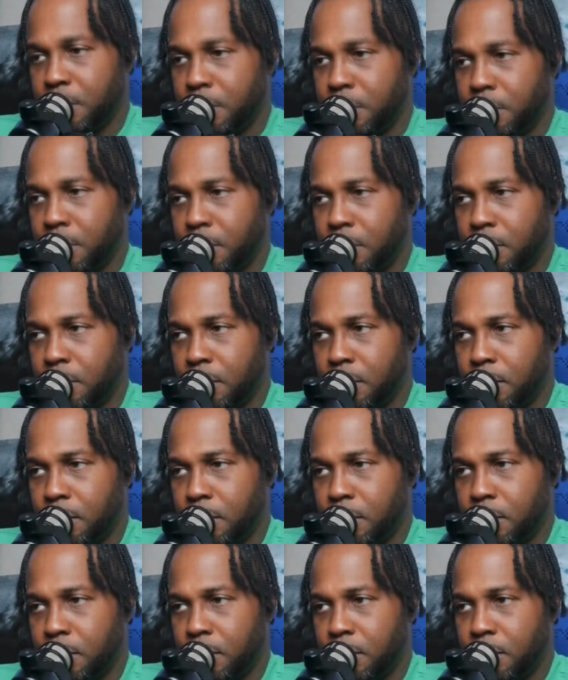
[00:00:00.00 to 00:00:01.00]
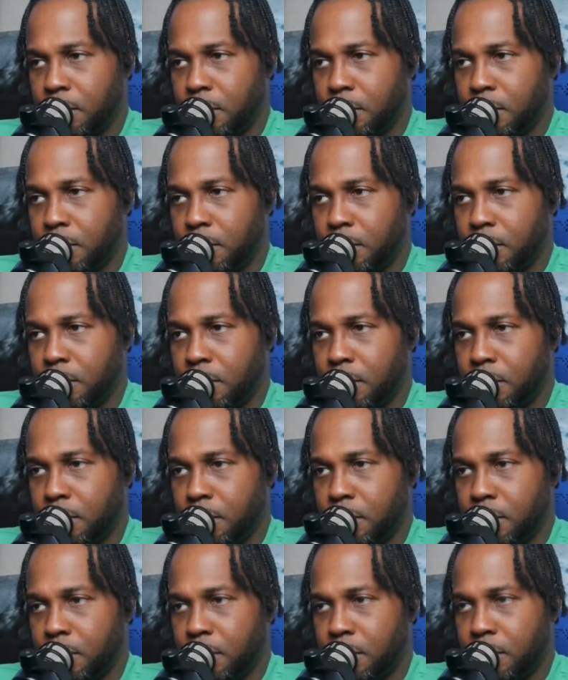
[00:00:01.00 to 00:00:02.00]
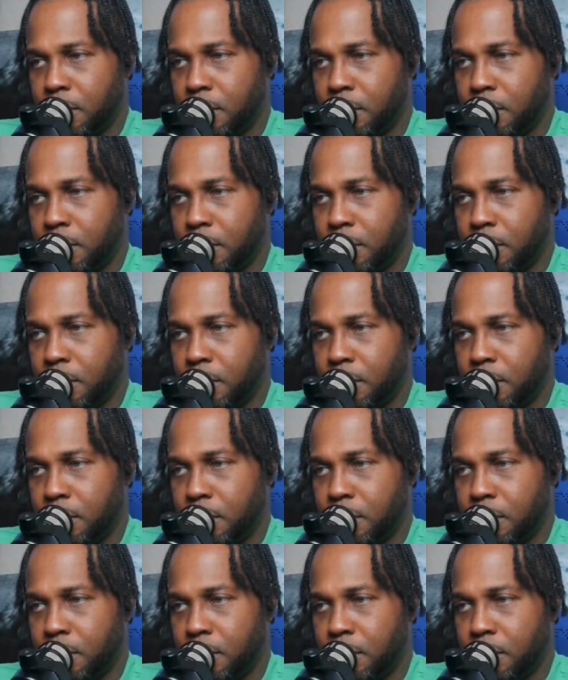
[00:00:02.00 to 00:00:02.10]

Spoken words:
No one is speaking in this clip.